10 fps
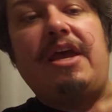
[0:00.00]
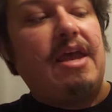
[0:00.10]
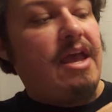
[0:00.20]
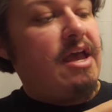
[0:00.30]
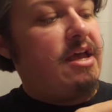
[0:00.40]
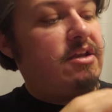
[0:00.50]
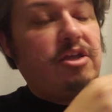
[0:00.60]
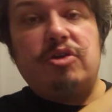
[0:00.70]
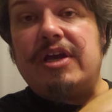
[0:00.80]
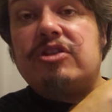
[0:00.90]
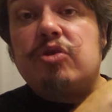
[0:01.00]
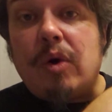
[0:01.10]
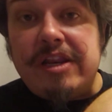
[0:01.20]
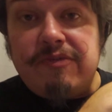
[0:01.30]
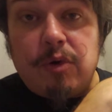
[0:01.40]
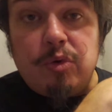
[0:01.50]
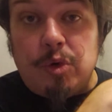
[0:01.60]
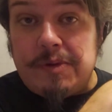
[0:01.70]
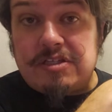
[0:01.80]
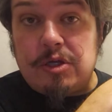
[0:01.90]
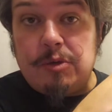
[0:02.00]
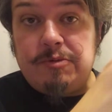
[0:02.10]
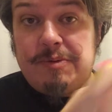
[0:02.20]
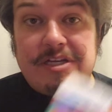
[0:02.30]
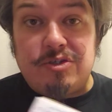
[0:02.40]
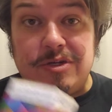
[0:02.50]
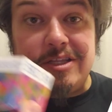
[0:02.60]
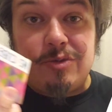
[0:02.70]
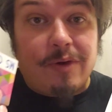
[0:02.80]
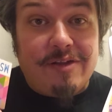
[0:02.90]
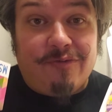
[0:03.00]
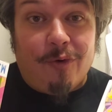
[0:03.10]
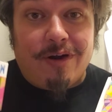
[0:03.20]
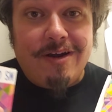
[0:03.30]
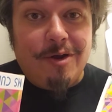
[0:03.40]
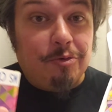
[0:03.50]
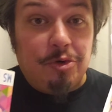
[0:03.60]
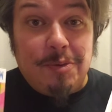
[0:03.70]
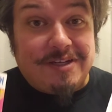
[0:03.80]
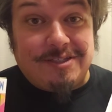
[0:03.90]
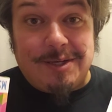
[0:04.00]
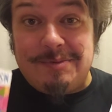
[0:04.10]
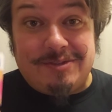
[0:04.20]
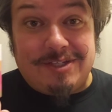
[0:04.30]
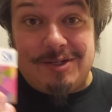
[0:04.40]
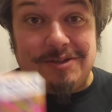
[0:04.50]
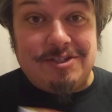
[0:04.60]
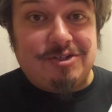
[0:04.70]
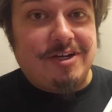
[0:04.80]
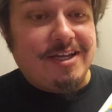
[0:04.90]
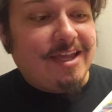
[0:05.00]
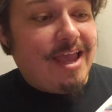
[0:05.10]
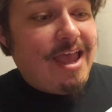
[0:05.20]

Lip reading: and you get 24 Rubik's Cubes because you need 24 Rubik's Cubes to do this trick.